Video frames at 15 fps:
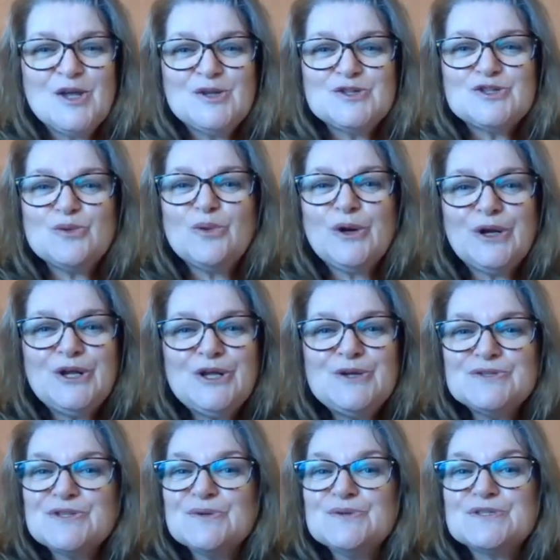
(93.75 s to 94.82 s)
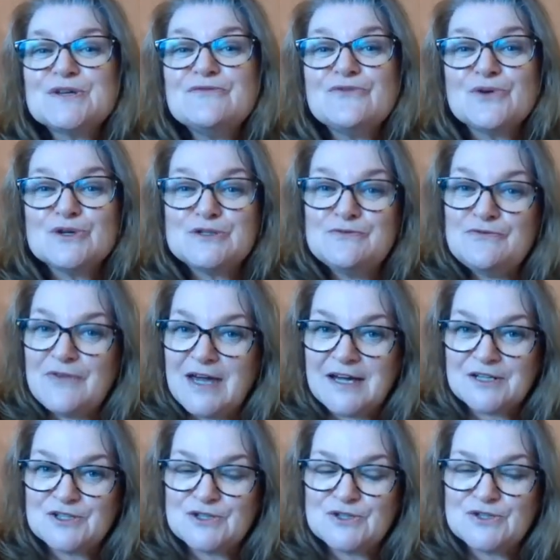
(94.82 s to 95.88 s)
So we're going to use those conversion
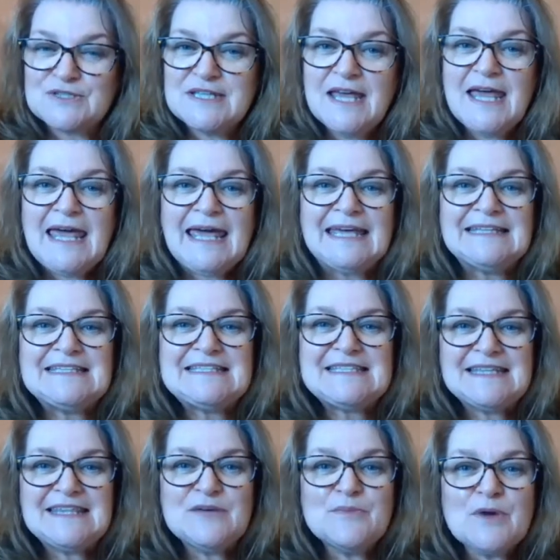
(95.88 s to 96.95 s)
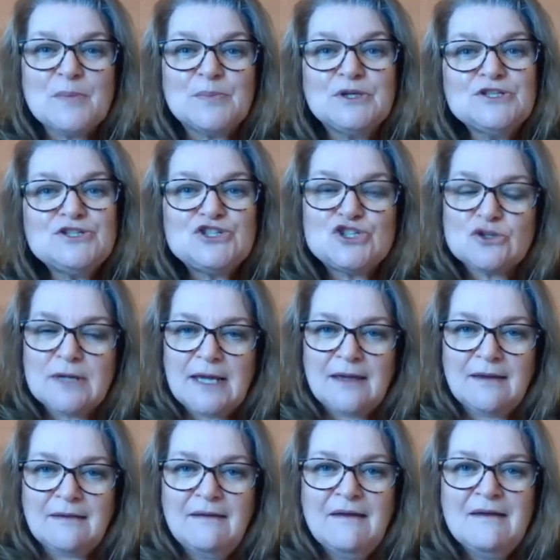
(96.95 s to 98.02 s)
factors and set them up in a
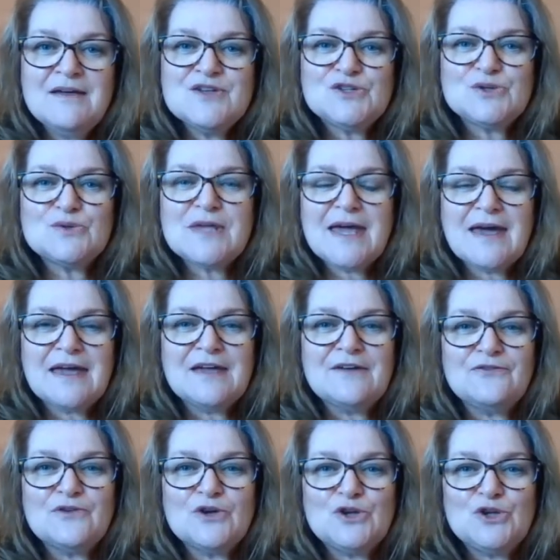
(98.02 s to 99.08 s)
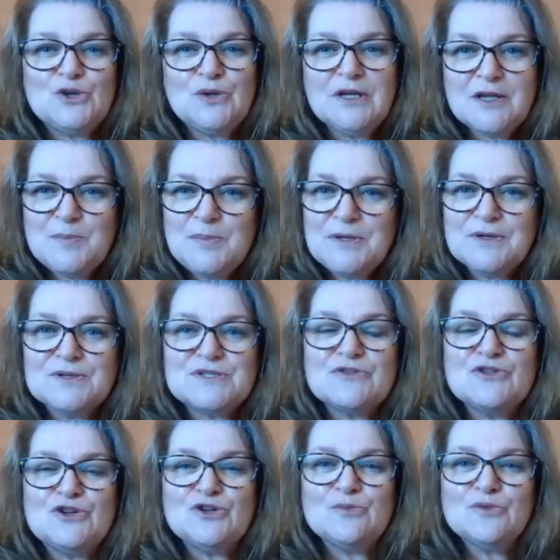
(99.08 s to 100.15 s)
string so that if a unit appears in
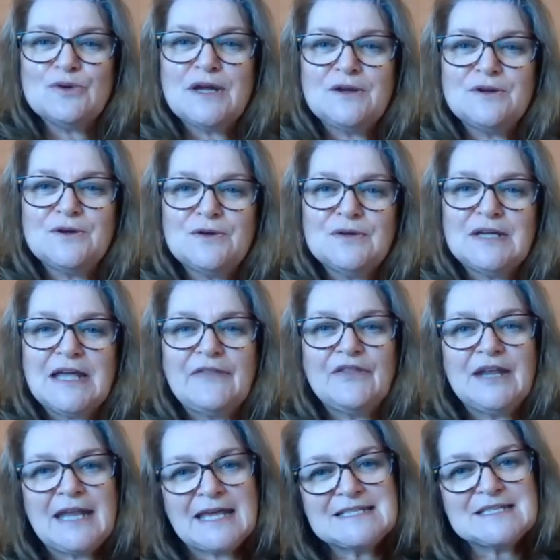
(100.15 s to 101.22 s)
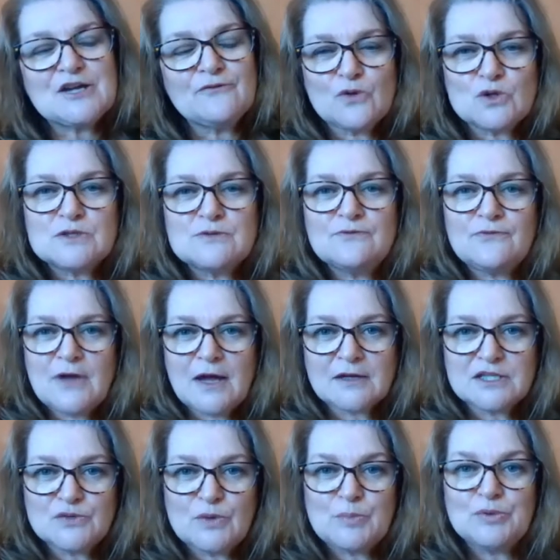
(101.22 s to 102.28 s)
the numerator and the next conversion
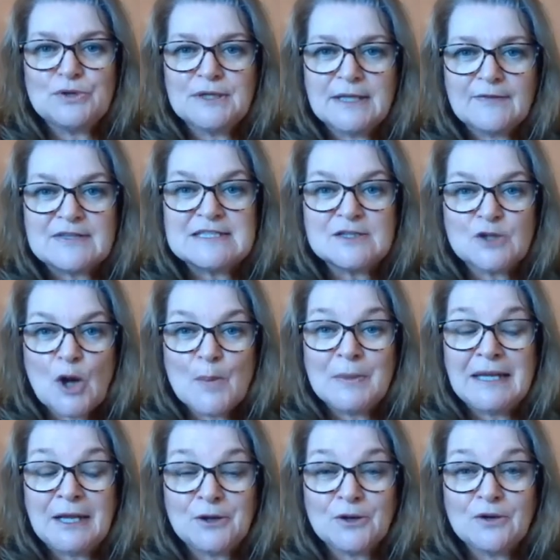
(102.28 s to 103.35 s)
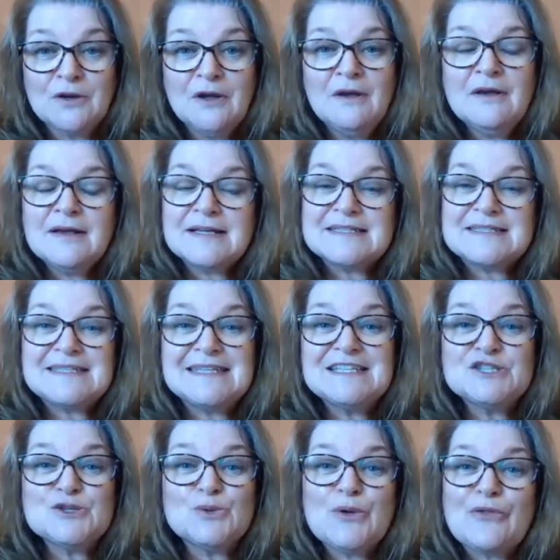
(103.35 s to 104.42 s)
factor, we put it in the denominator, because things
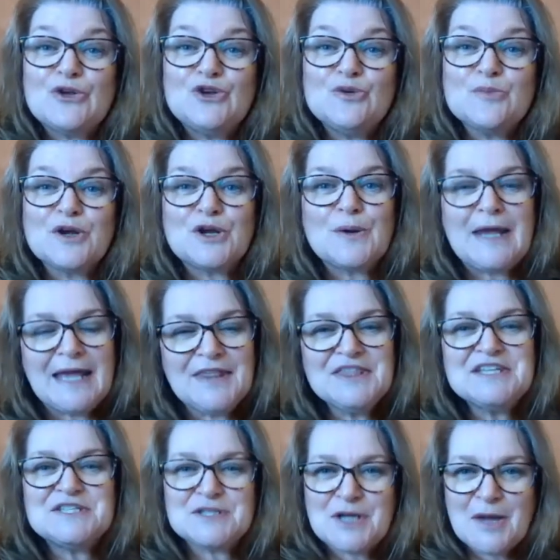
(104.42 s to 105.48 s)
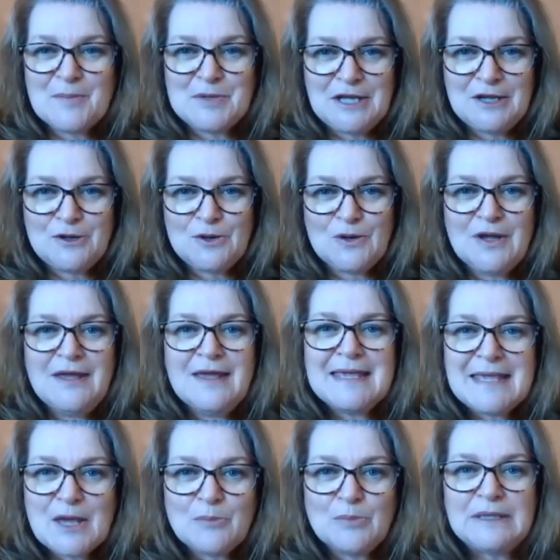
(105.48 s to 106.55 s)
that are in the numerator and the denominator
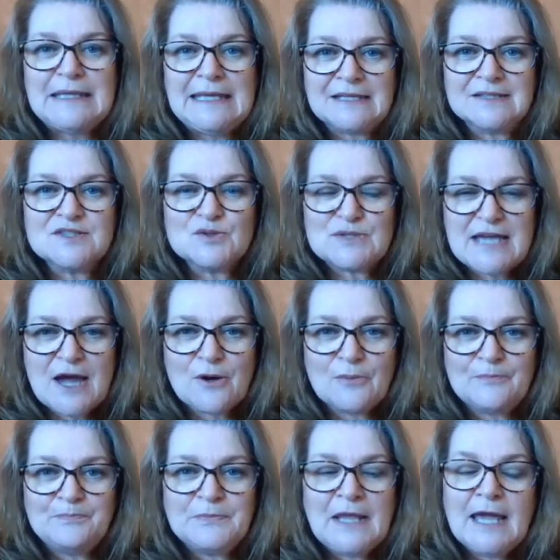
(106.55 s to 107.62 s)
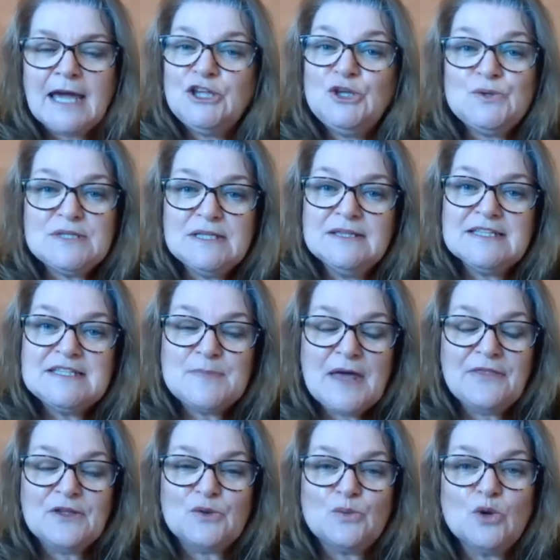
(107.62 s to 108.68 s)
can be canceled out. And using this
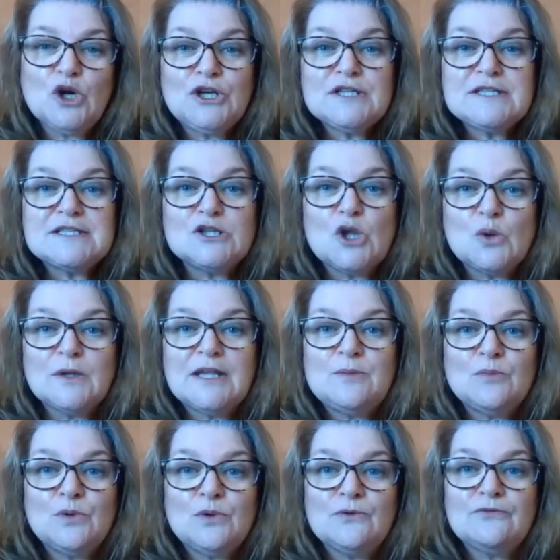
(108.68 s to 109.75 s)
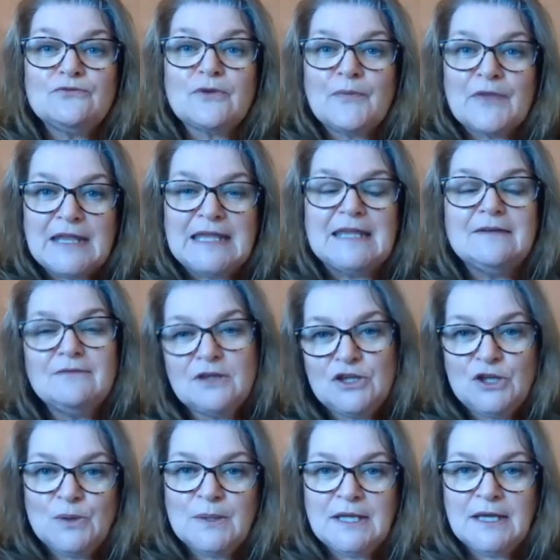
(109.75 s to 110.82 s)
method, we're going to slowly move from the given
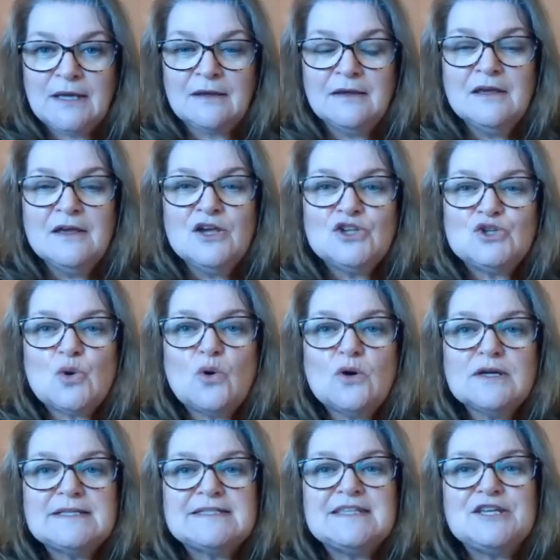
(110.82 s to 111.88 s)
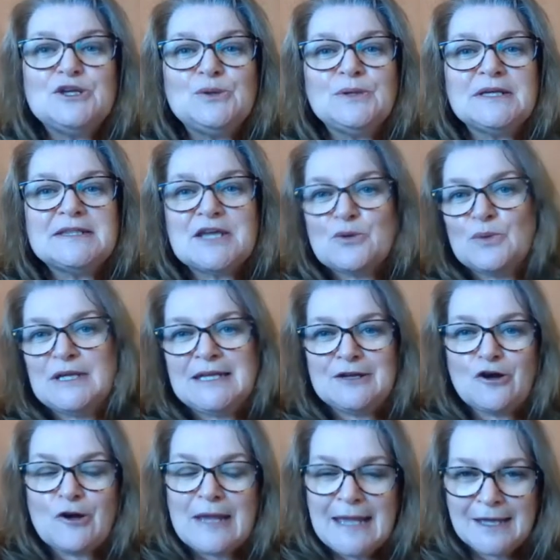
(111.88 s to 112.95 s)
unit towards the unit that we need
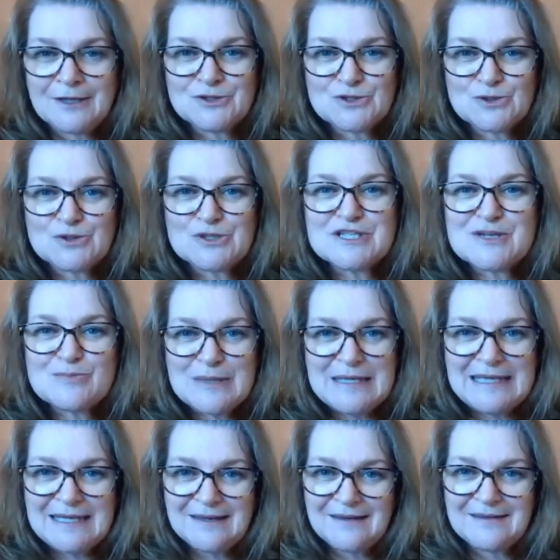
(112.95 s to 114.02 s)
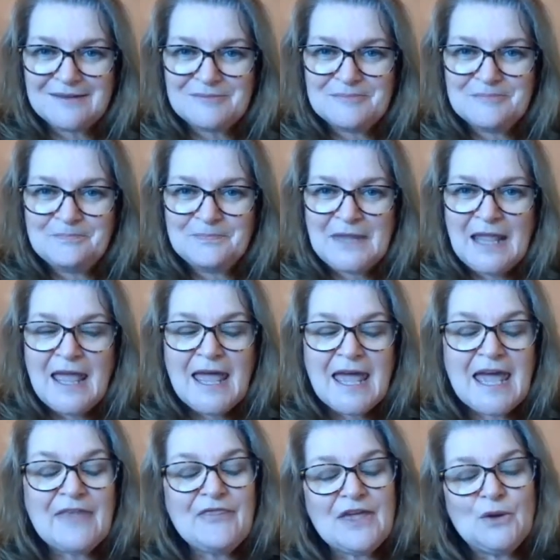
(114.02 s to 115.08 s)
our answer to be in.
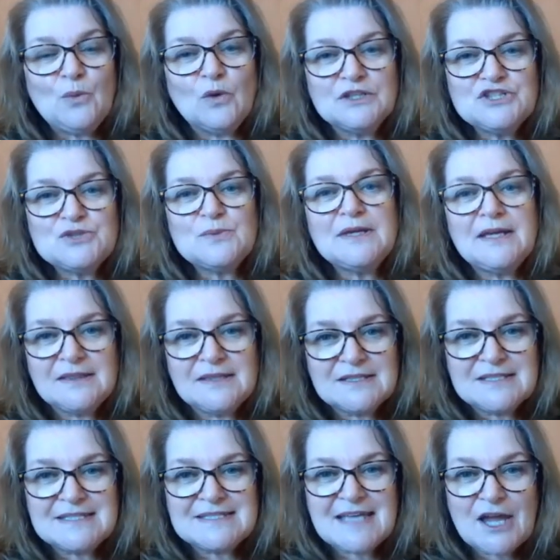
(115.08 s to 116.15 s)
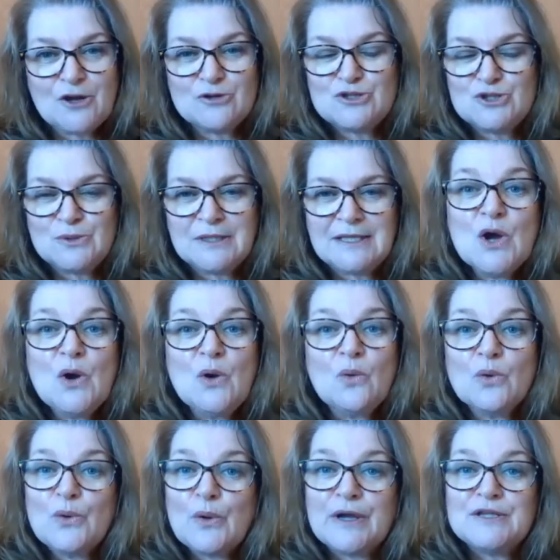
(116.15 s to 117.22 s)
And then once we get the desired unit,
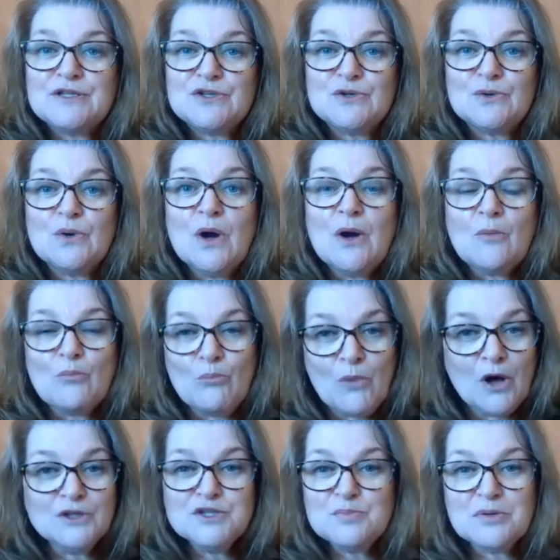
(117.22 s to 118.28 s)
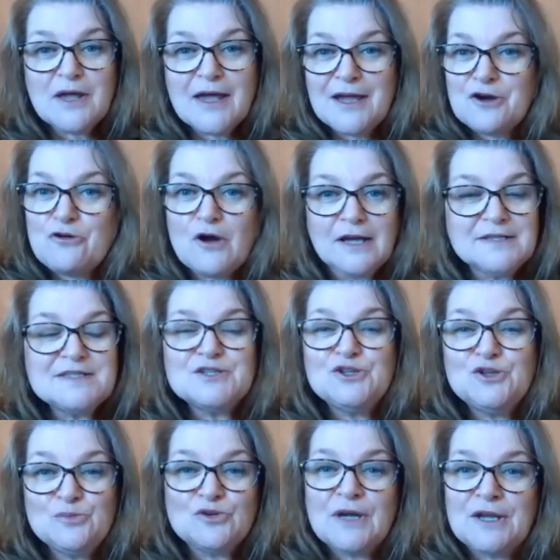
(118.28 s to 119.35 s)
we're going to multiply across the
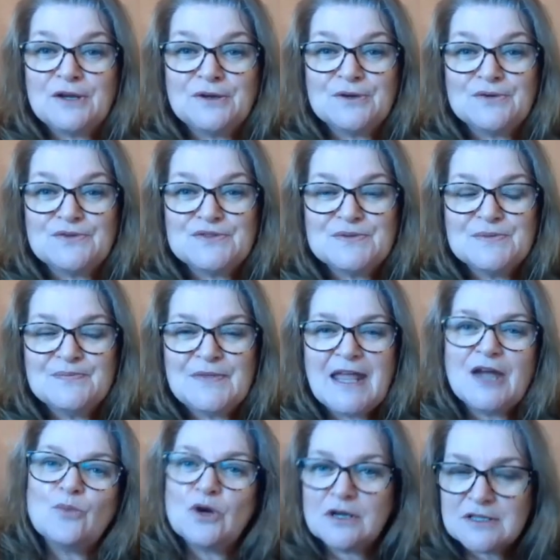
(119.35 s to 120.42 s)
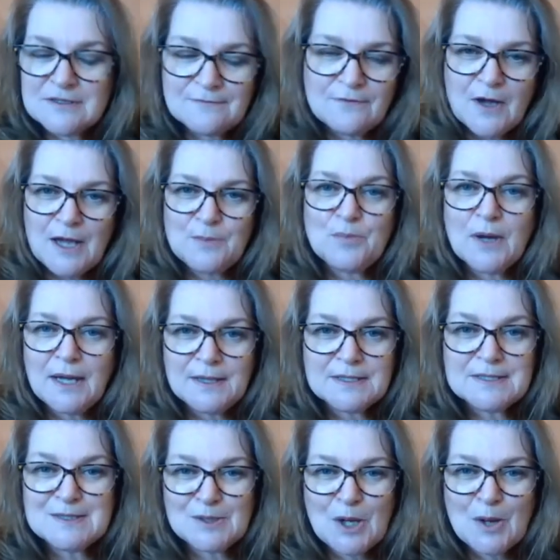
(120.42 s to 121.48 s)
numerators and we're going to divide by the
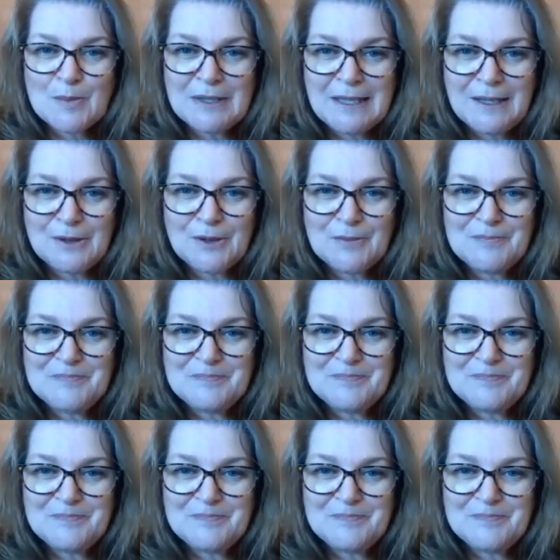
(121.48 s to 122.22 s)
denominator.